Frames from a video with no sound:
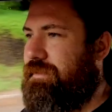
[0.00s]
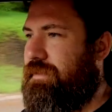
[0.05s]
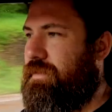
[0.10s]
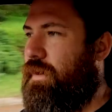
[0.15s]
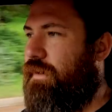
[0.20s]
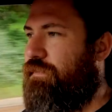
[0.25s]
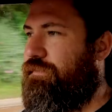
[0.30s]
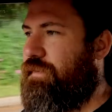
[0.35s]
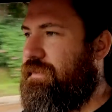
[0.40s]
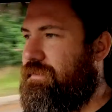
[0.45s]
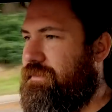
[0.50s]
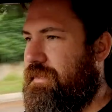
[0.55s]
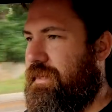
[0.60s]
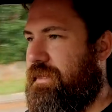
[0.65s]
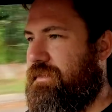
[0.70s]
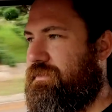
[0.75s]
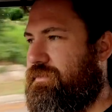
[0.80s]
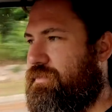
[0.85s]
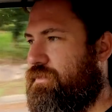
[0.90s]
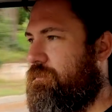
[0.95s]
and coffees,
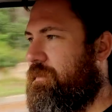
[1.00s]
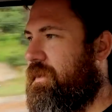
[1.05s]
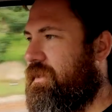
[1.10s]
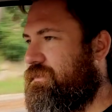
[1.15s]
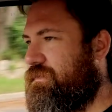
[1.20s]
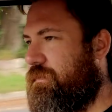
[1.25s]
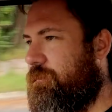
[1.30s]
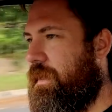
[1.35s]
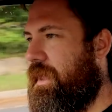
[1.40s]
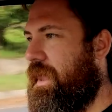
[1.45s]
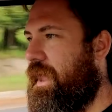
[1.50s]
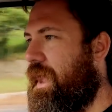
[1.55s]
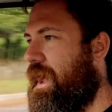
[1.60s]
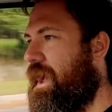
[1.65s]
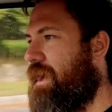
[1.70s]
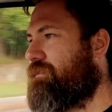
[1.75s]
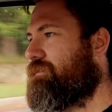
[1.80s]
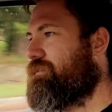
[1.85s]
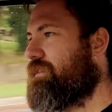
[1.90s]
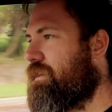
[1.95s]
and it's 2 minutes from their
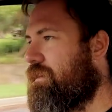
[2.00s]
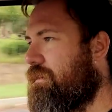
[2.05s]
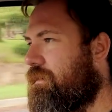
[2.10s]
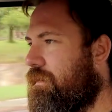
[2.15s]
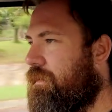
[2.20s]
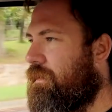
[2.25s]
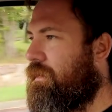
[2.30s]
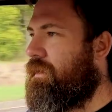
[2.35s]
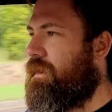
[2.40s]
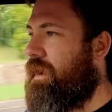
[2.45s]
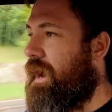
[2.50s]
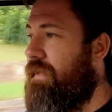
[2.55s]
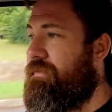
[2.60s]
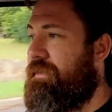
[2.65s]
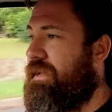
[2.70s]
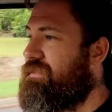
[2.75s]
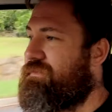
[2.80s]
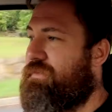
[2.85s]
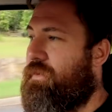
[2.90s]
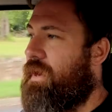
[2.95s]
house, and
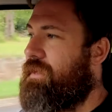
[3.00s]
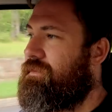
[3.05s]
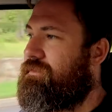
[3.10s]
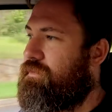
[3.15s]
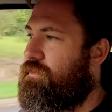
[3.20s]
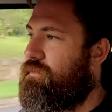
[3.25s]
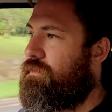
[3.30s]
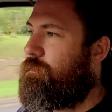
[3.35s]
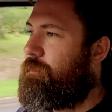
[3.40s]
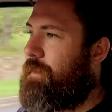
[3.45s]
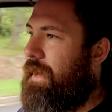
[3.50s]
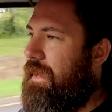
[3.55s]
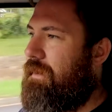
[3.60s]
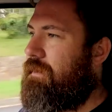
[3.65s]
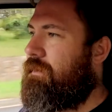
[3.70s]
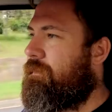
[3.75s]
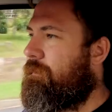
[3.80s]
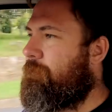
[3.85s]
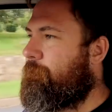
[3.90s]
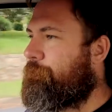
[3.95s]
that's fine too. But
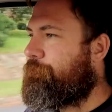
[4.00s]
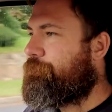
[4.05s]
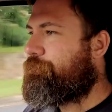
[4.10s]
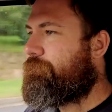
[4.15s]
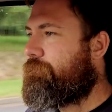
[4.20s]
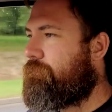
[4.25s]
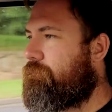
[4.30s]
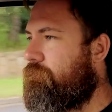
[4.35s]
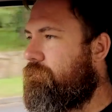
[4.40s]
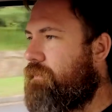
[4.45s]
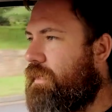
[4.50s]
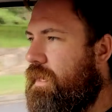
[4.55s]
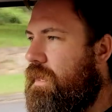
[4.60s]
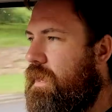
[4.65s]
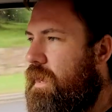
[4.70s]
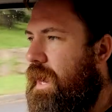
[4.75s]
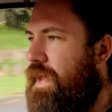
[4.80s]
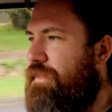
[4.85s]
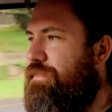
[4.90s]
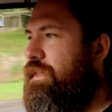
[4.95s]

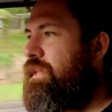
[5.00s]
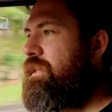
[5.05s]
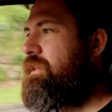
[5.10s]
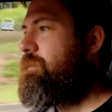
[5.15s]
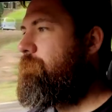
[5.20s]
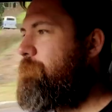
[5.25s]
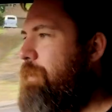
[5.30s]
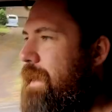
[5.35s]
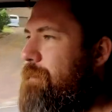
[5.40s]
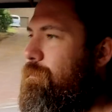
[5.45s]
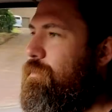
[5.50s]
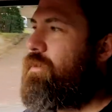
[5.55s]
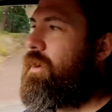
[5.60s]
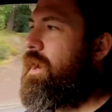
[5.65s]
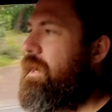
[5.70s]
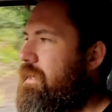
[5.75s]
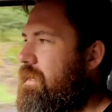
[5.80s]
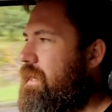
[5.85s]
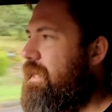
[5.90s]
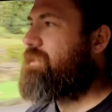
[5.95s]
I think people
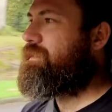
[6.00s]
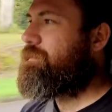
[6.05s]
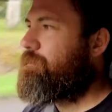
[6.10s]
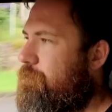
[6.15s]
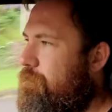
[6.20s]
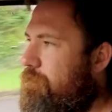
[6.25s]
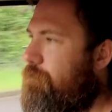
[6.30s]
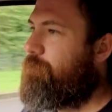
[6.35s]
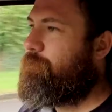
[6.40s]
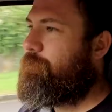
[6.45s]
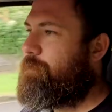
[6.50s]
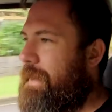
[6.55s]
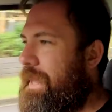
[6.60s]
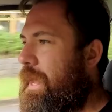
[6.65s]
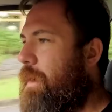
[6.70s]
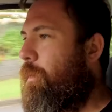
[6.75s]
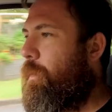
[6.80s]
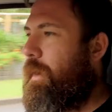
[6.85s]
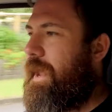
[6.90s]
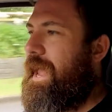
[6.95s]
kind of need to be
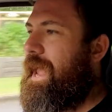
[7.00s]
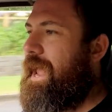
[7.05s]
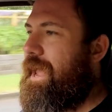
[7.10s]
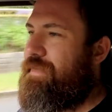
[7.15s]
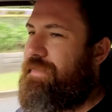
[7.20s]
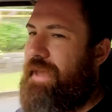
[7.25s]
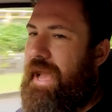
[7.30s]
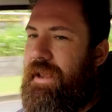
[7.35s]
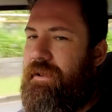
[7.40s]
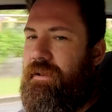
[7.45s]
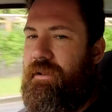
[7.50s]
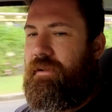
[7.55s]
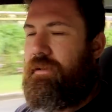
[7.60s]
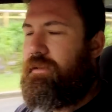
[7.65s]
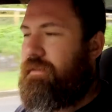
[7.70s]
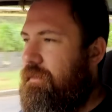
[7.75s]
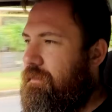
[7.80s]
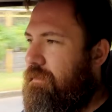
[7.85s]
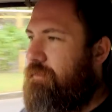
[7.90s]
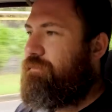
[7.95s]
aware that
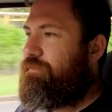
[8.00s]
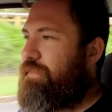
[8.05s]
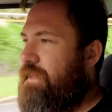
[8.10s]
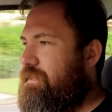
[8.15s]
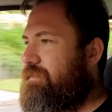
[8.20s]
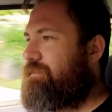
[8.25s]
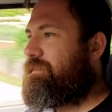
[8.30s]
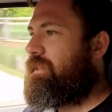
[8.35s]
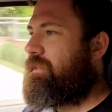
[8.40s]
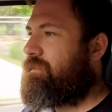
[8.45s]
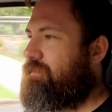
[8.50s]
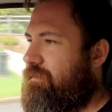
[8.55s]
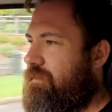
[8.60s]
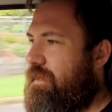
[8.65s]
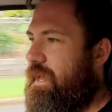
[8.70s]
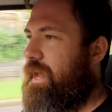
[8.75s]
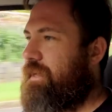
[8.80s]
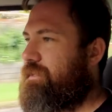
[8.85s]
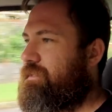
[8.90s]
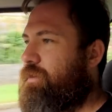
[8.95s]
these things,
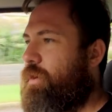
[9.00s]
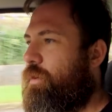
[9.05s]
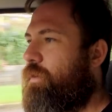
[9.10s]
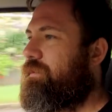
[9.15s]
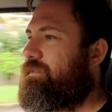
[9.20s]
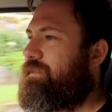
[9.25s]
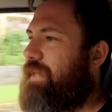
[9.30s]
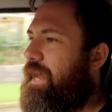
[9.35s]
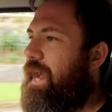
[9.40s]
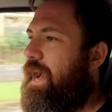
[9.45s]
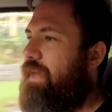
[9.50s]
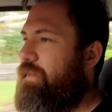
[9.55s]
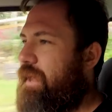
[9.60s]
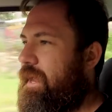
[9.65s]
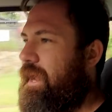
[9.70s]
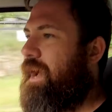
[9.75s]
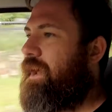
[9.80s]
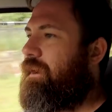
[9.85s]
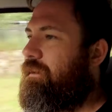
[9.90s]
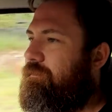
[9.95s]
as cool as they are,
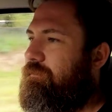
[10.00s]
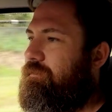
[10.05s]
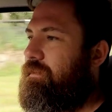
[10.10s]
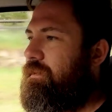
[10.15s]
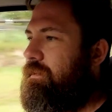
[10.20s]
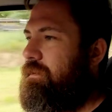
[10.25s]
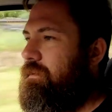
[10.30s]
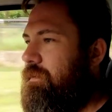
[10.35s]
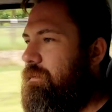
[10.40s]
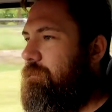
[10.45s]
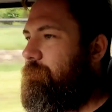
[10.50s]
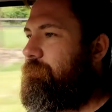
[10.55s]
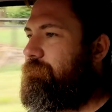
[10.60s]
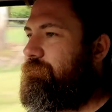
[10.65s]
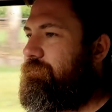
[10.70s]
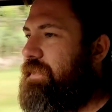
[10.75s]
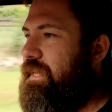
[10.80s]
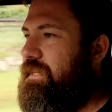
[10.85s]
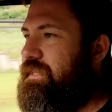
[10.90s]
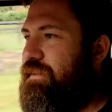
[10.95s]

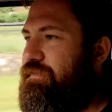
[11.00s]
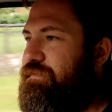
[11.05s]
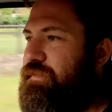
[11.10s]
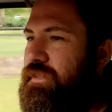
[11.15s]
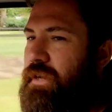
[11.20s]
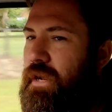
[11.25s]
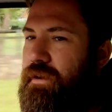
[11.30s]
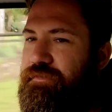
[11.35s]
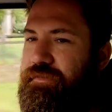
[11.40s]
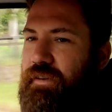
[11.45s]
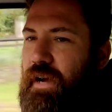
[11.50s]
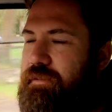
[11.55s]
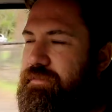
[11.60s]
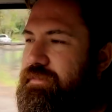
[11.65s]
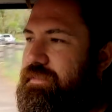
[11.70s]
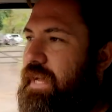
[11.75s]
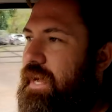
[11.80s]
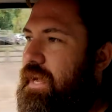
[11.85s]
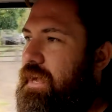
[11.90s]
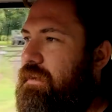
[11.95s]
they're definitely no
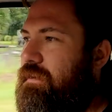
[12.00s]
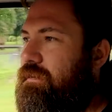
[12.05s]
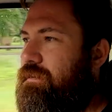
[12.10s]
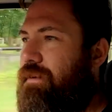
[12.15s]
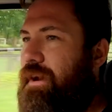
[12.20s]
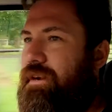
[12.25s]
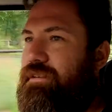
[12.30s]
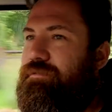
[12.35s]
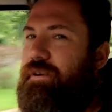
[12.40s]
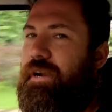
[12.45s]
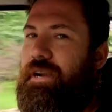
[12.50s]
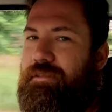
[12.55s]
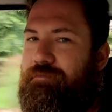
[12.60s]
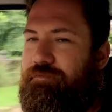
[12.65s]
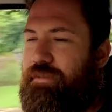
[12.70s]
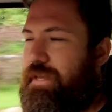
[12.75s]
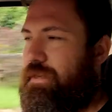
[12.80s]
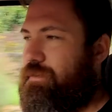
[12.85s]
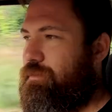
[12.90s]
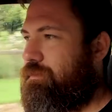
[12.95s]
5-star crash rating
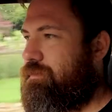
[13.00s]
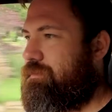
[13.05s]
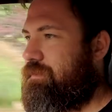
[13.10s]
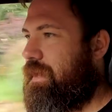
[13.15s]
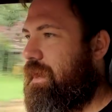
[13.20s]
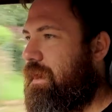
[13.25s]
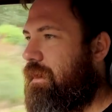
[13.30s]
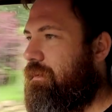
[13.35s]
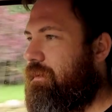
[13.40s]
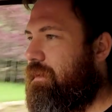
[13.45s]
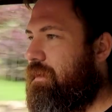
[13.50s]
vehicles. So